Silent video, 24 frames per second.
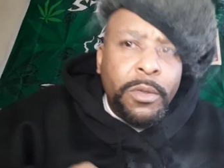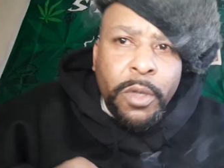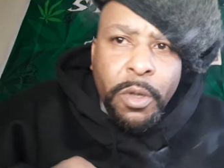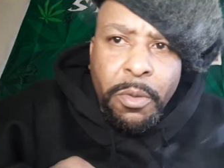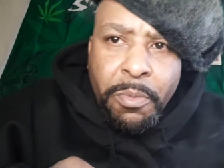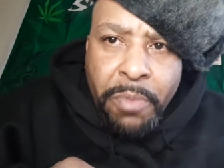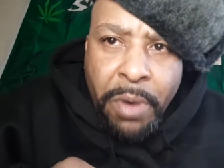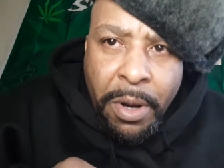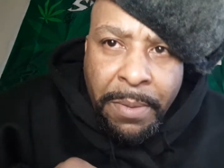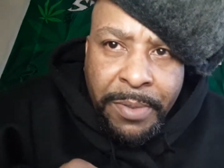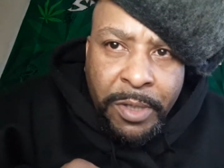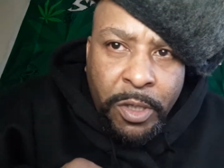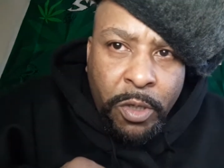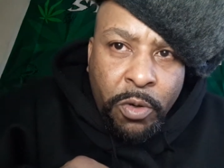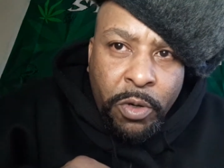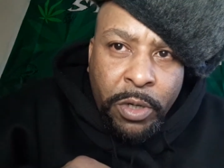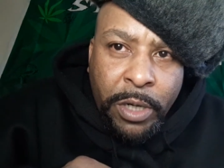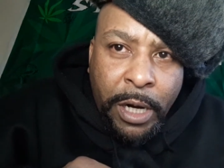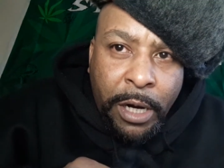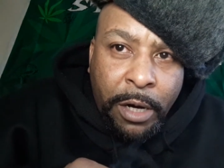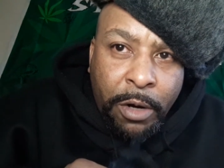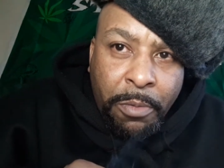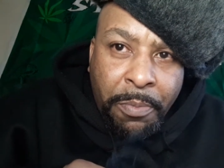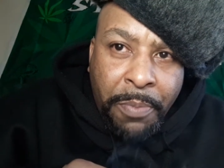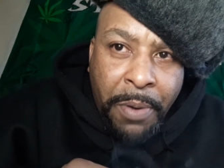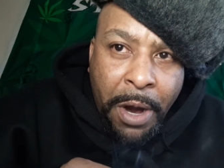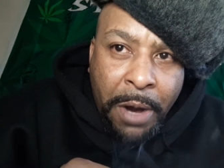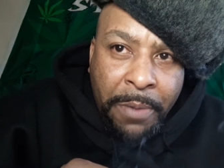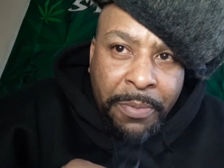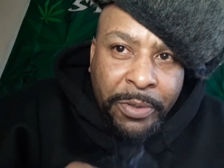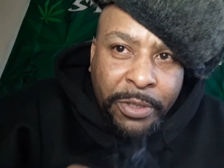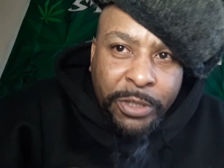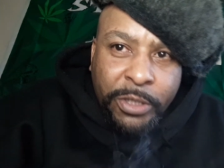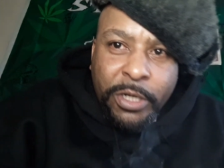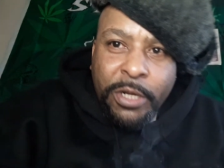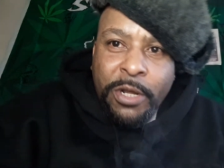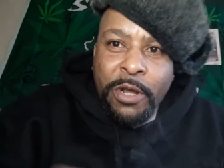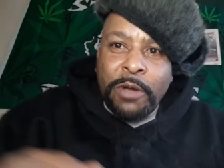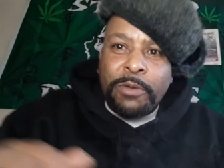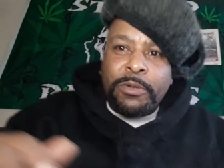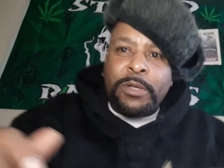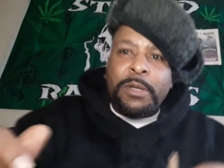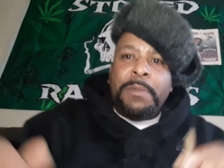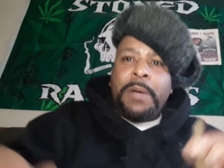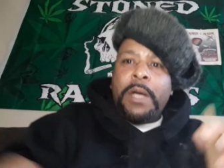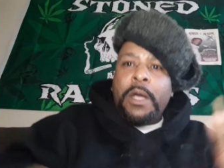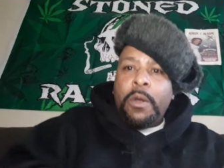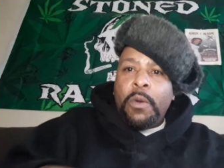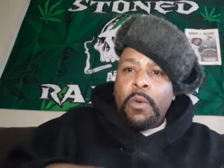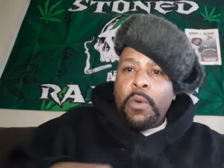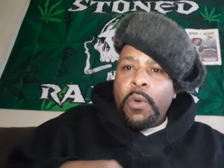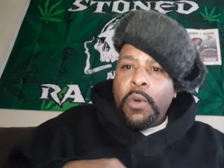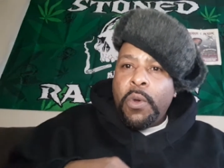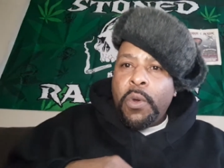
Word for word: Bro be doing that on purpose. You know what I'm talking about?